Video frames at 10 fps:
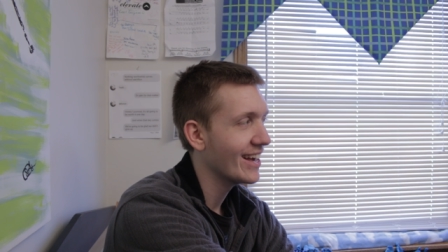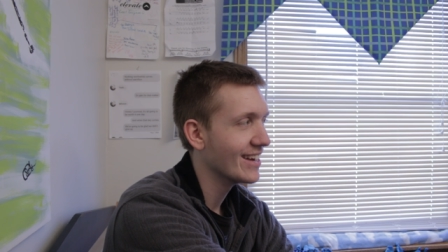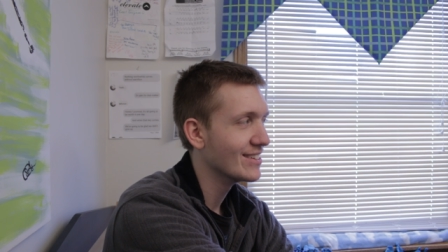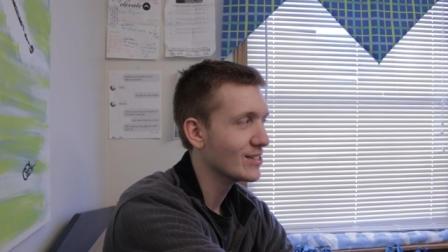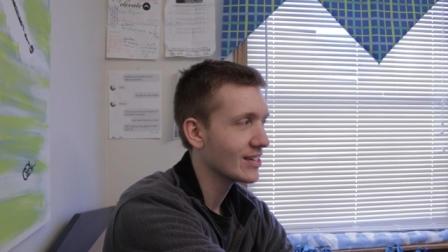
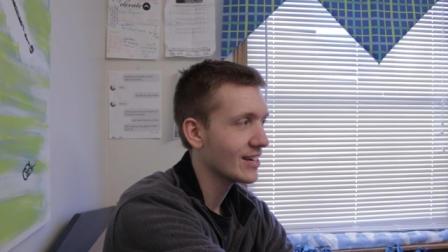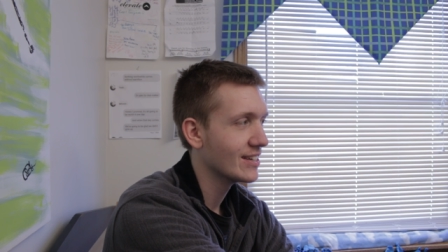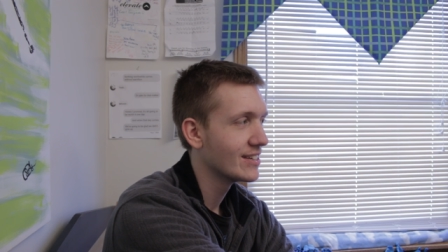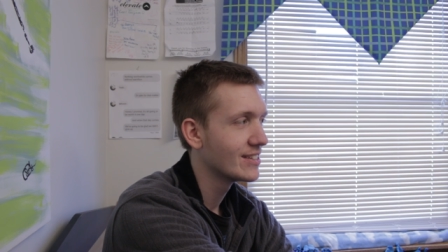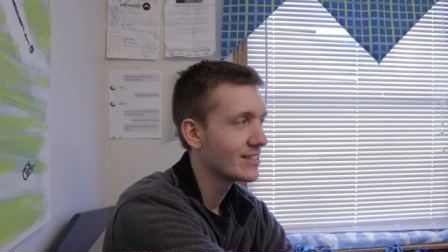and uh,
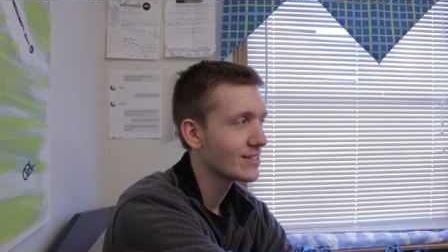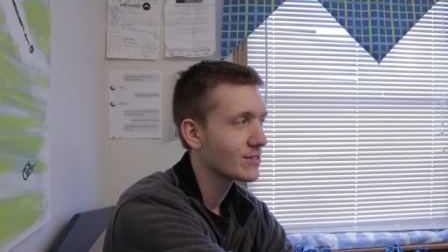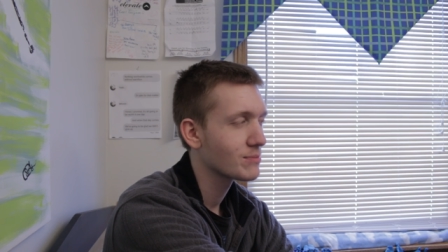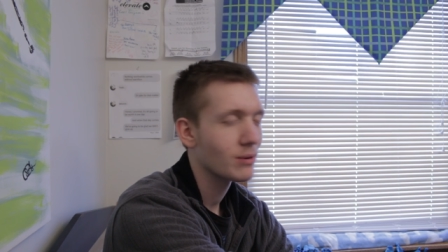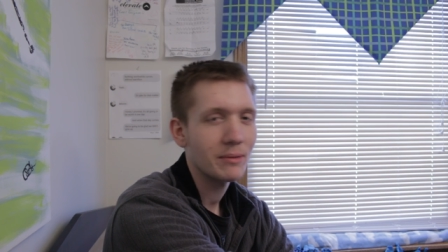
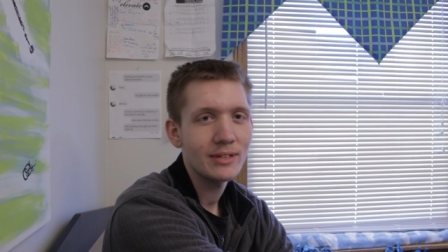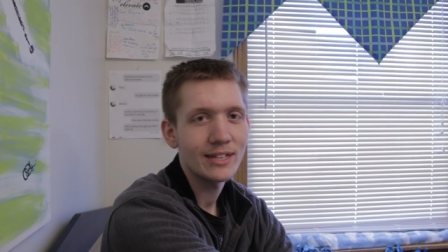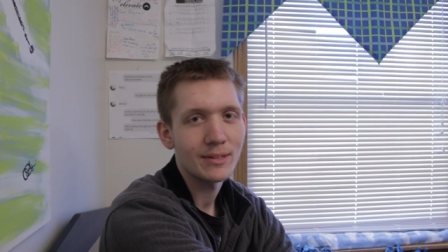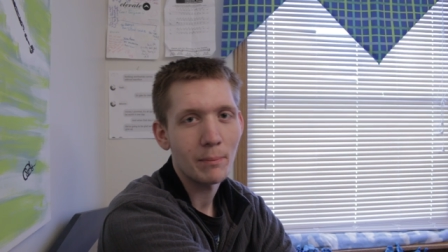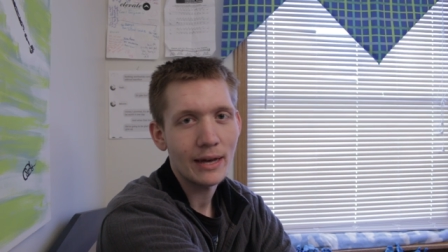it's probably
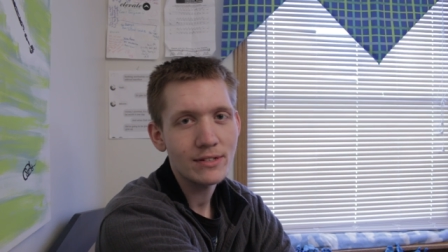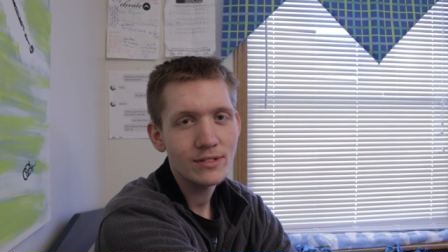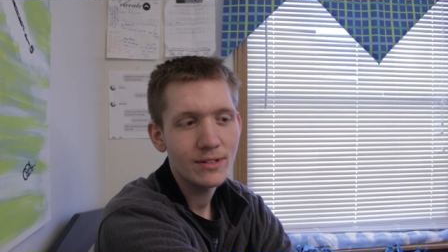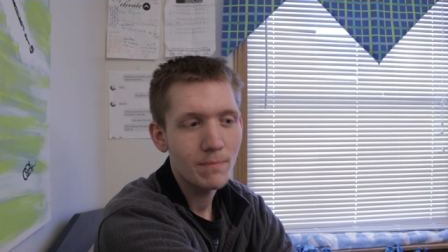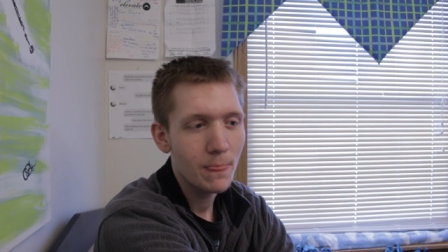not the
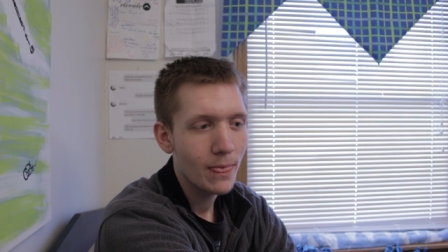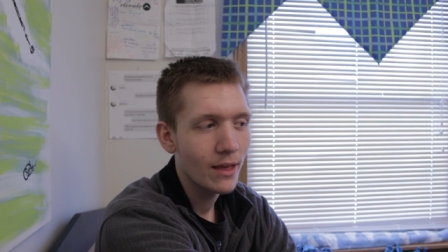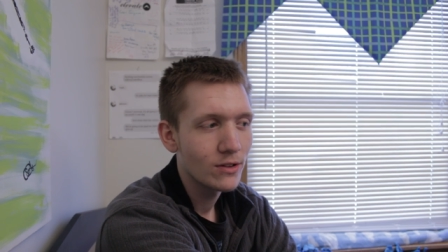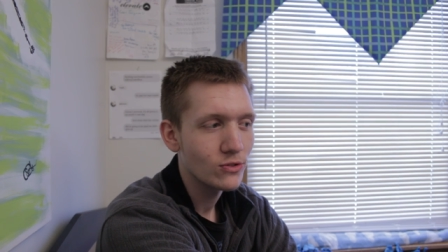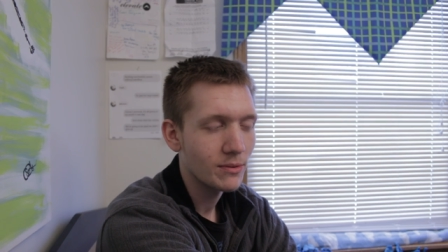best.
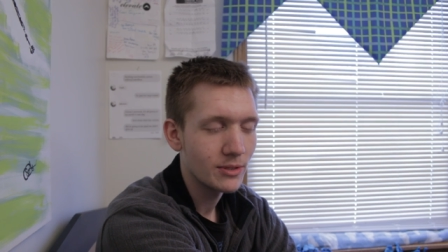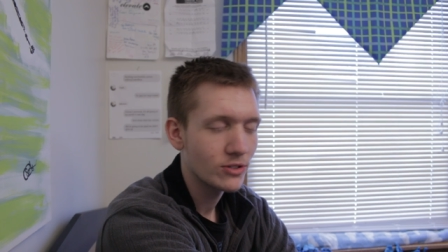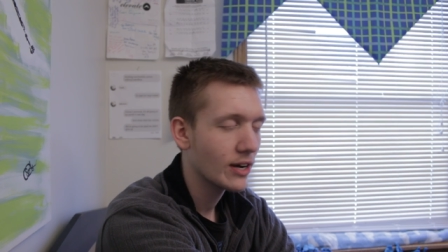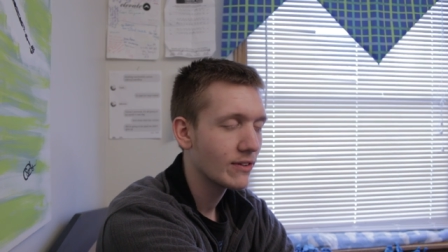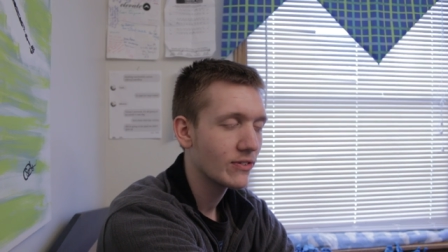So I've been
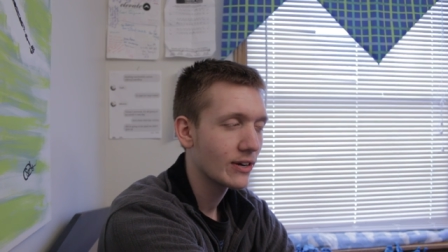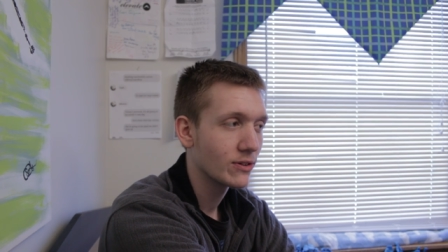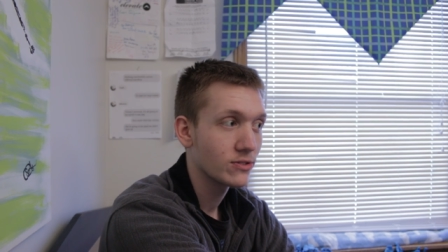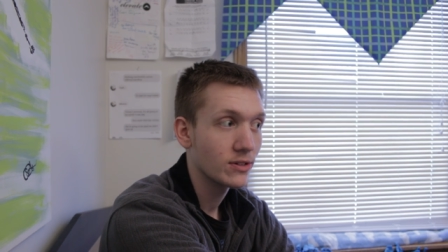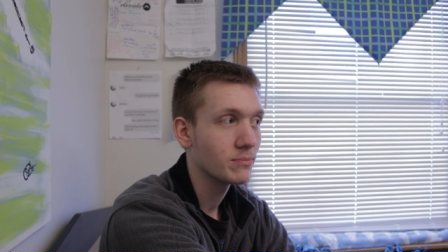trying to figure
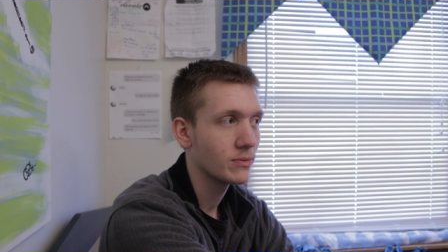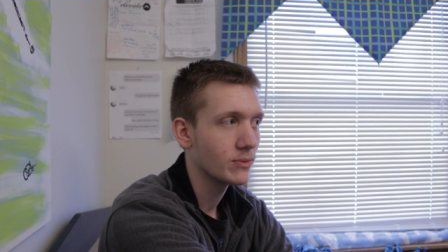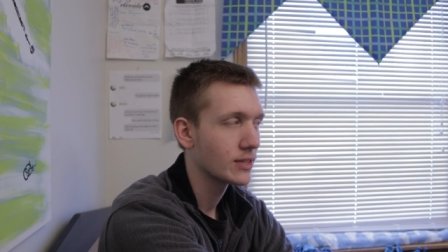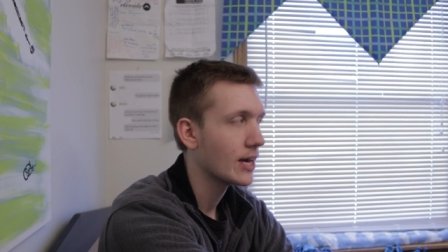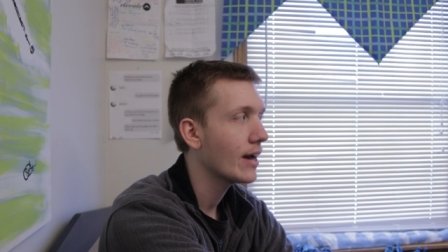out something
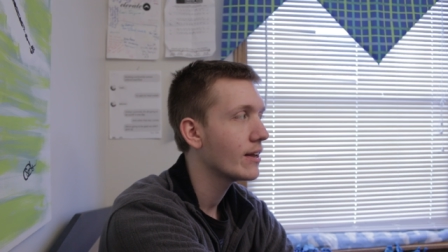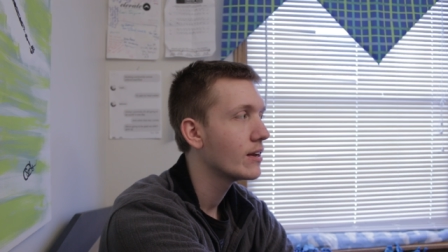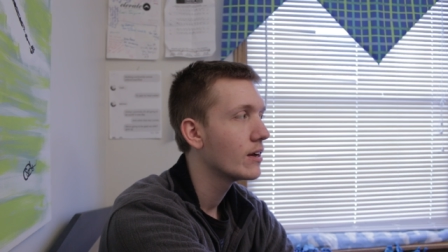with that.